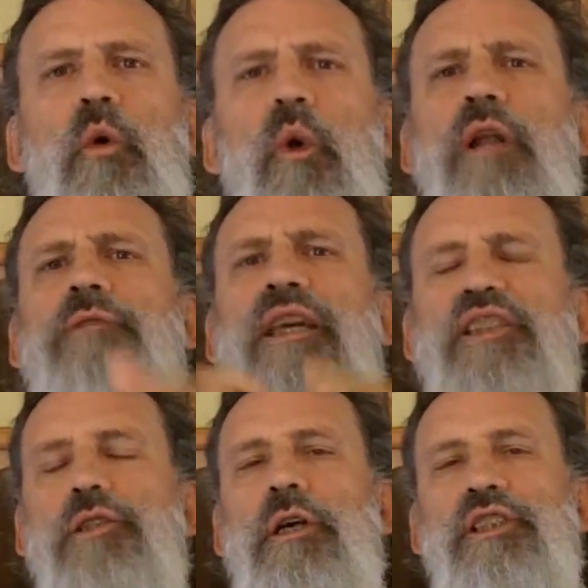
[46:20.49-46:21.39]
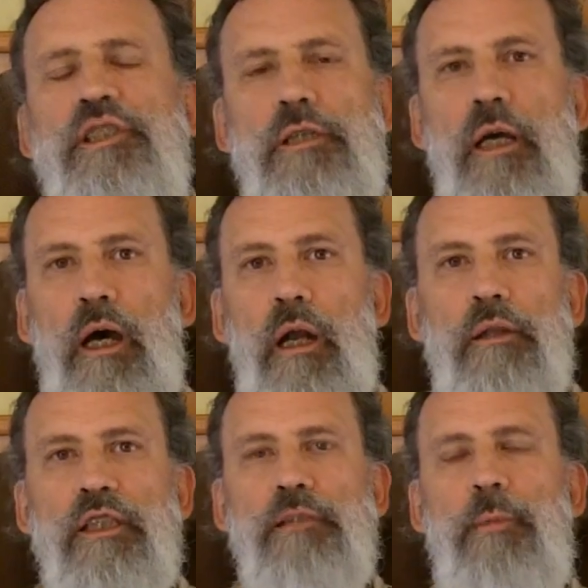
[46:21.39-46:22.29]
What if they, they suck all
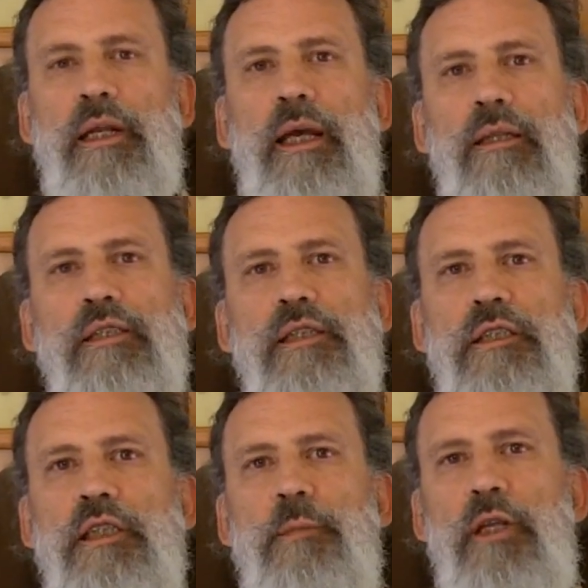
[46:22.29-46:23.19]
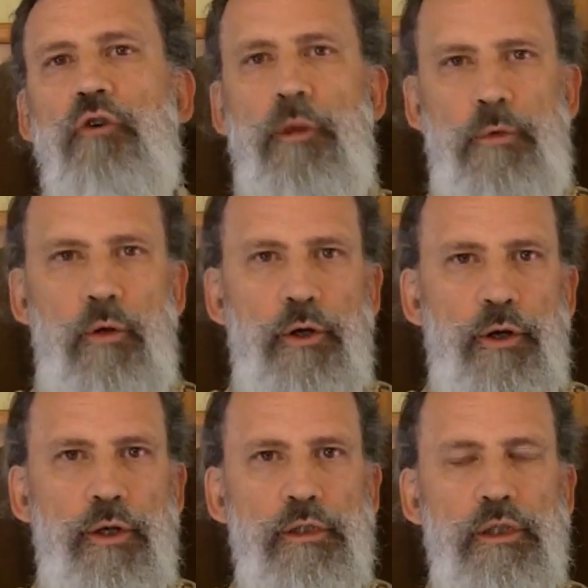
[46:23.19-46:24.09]
of this money out of the system into
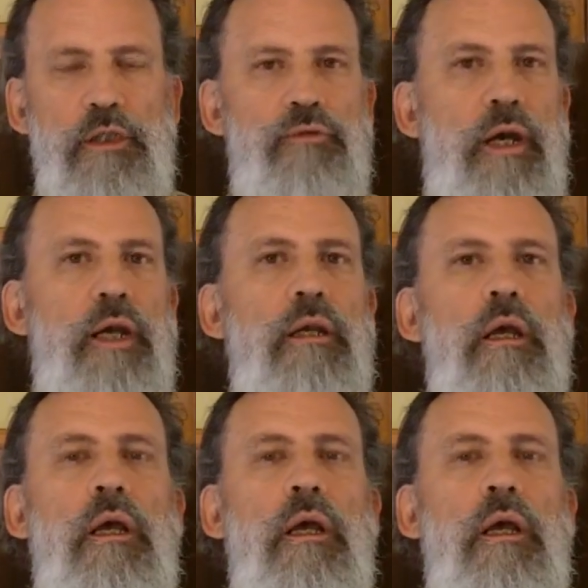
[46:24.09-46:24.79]
cryptocurrencies, right?